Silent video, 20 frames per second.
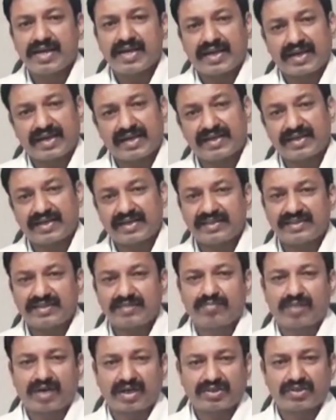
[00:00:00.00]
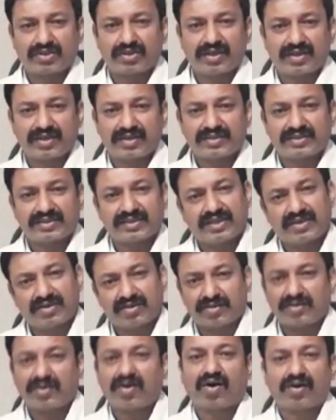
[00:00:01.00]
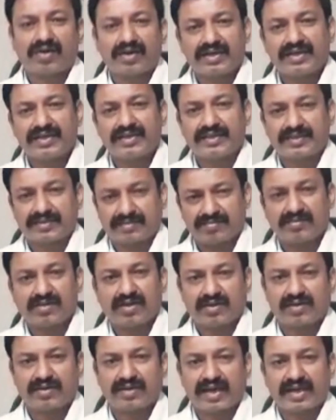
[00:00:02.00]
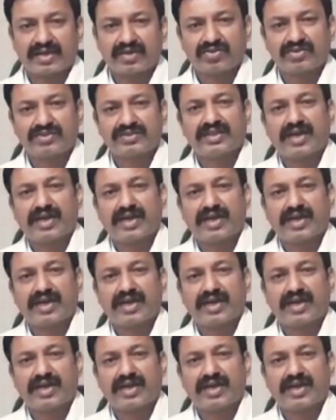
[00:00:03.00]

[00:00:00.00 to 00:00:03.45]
increase in blood sugars in already diagnosed